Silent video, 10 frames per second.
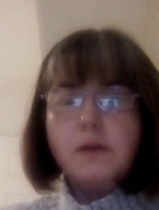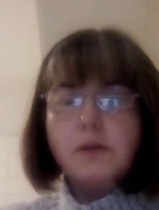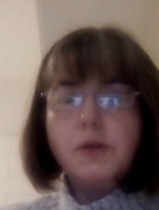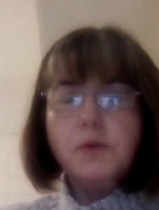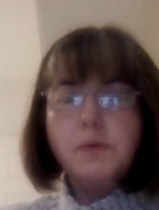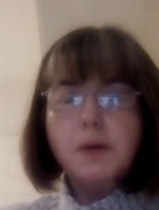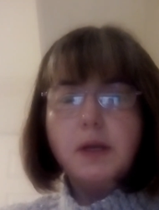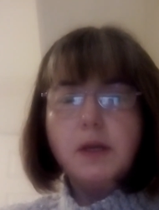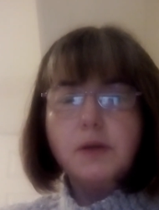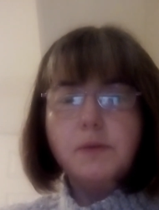You
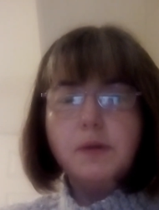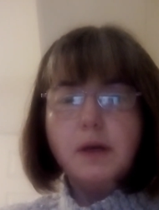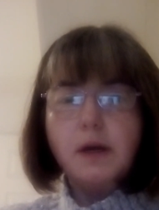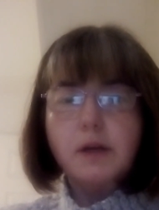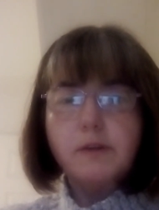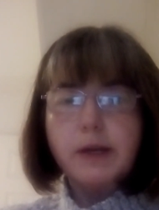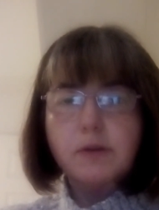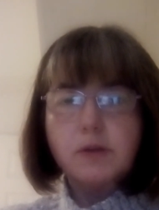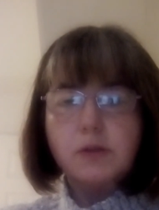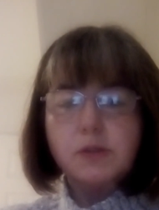alone are
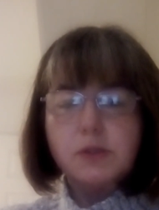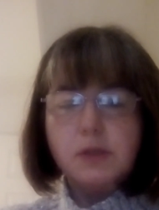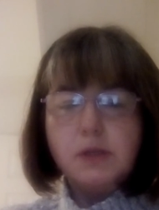our God,